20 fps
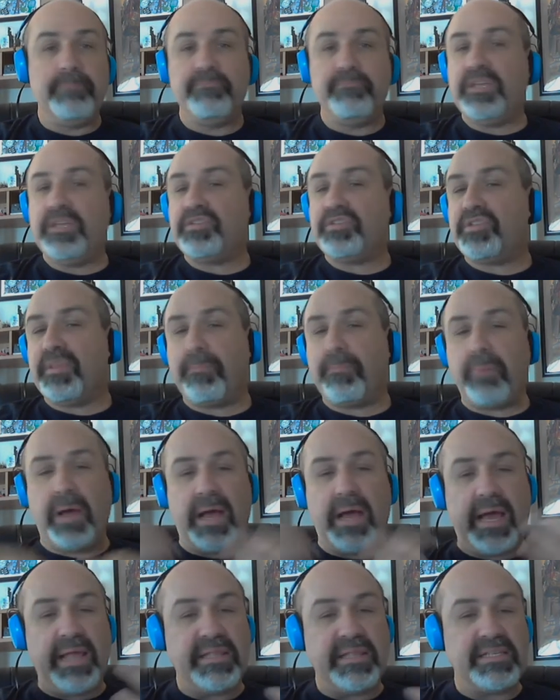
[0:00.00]
These are the
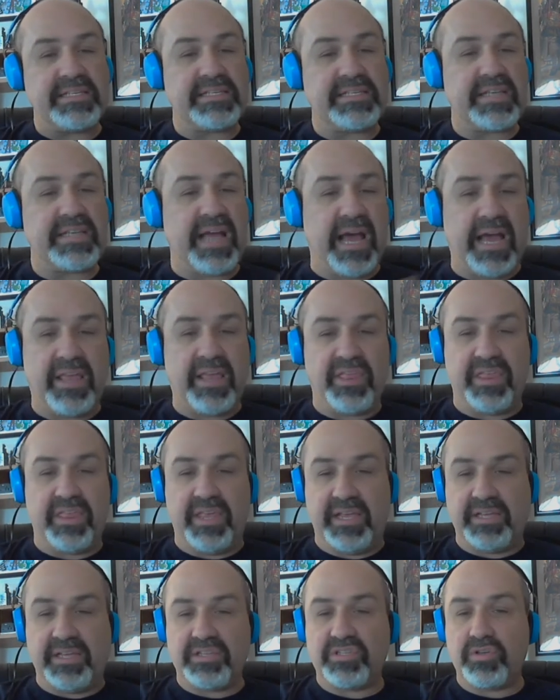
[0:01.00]
pie-in-the-sky
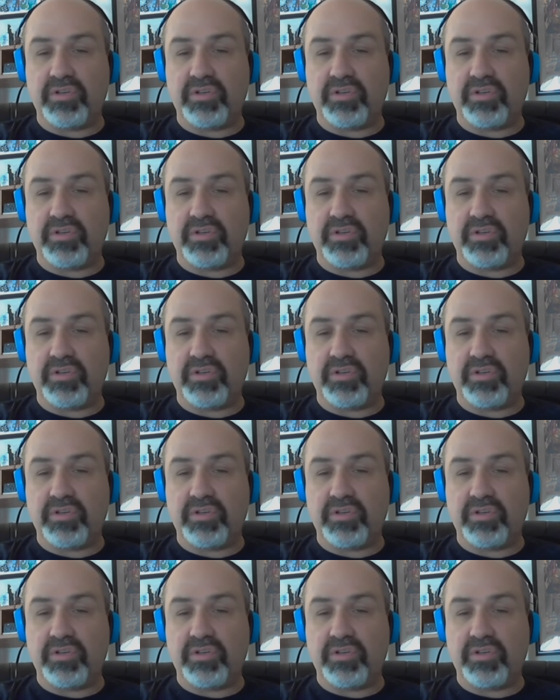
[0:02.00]
things.